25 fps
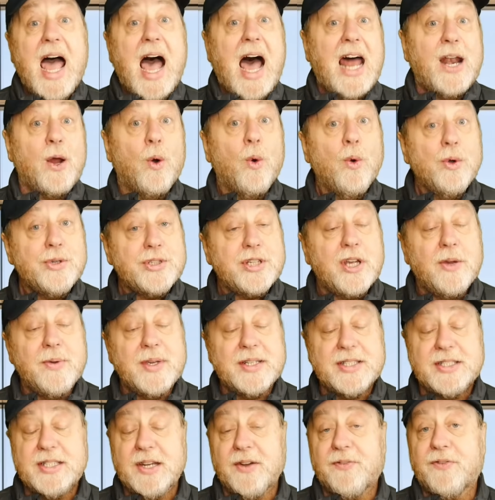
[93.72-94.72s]
And also
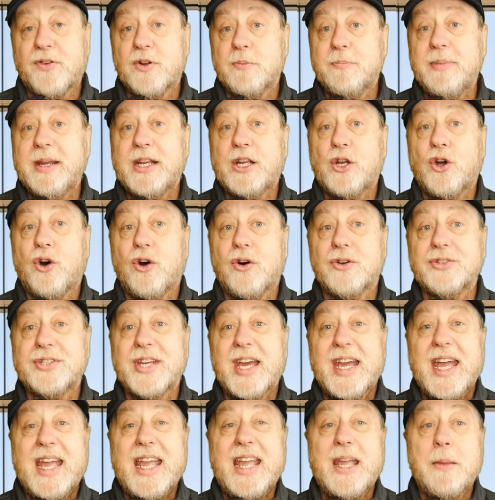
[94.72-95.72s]
it's different because
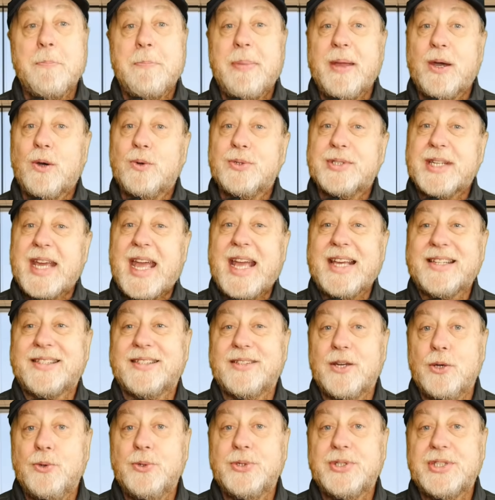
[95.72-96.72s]
it builds
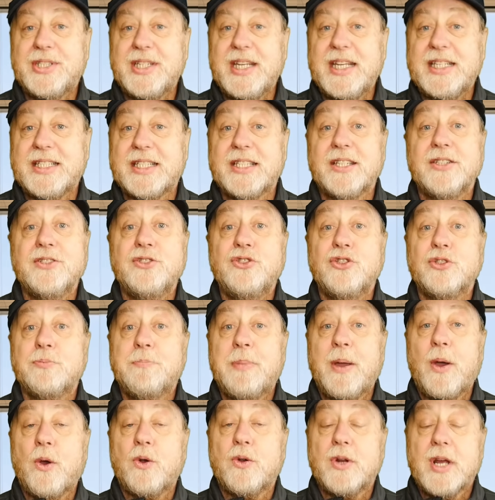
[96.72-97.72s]
SoCs. It doesn't just
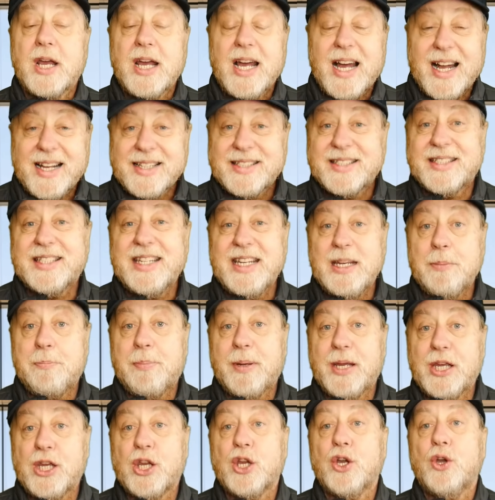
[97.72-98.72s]
build a
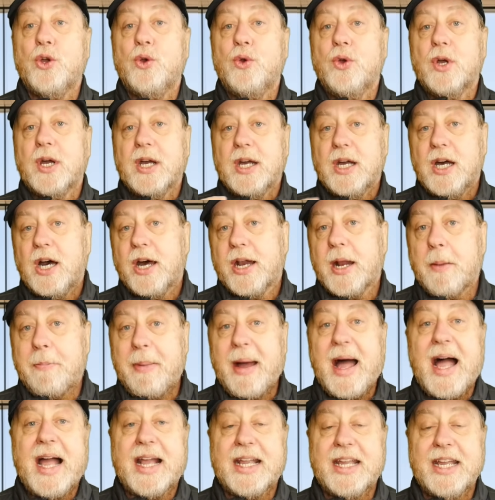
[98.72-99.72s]
CPU and a
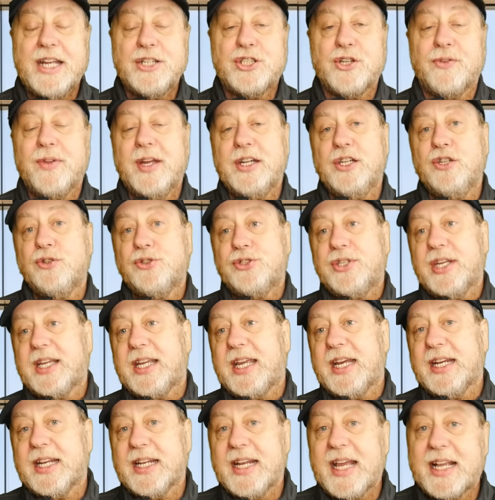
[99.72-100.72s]
package and then you
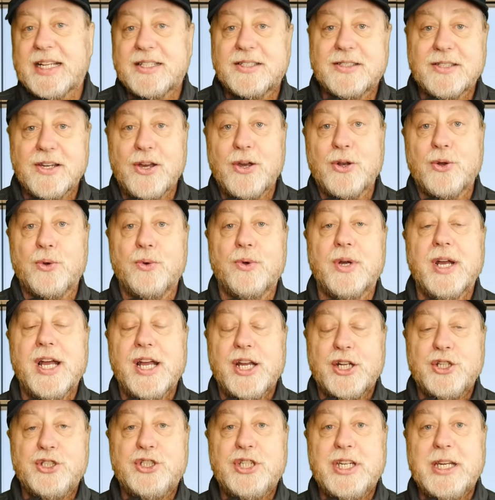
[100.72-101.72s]
stick in an external
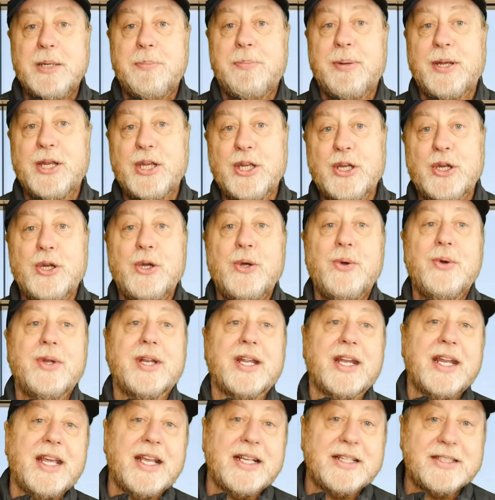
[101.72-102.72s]
GPU and
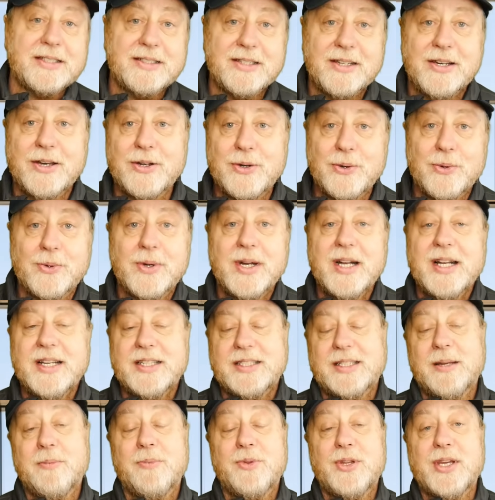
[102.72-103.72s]
an external
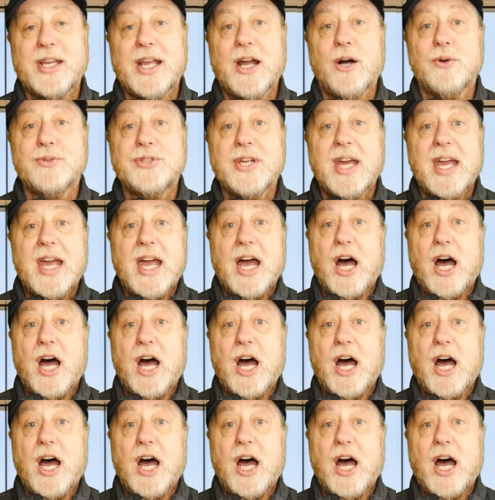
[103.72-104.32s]
something else.